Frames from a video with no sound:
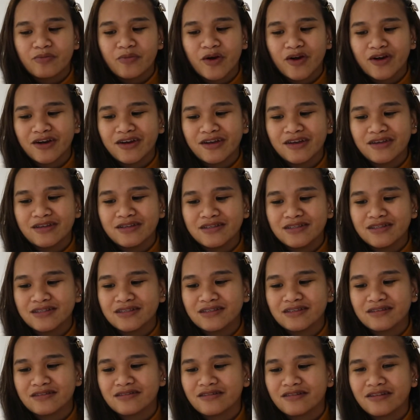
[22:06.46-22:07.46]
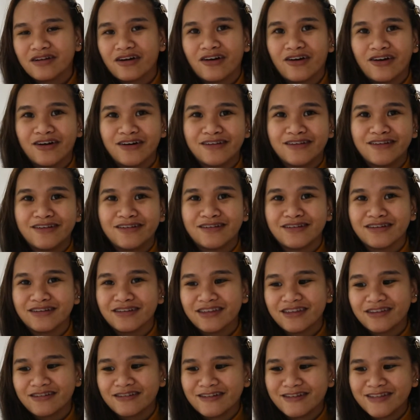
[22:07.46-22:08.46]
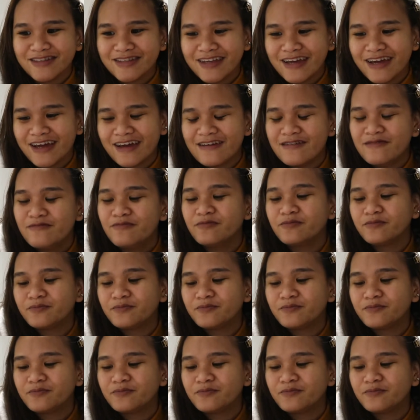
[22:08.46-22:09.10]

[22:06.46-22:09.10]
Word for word: parties on the Thursday.